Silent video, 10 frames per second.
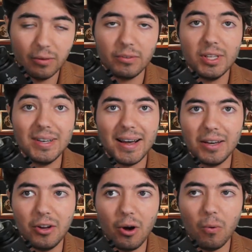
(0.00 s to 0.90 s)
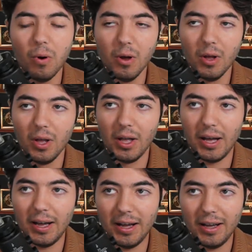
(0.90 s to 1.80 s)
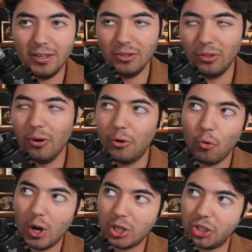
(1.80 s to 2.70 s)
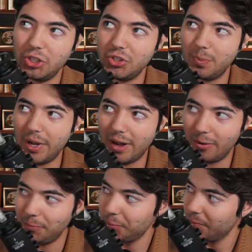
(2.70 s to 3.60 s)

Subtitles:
did not know. There are questions about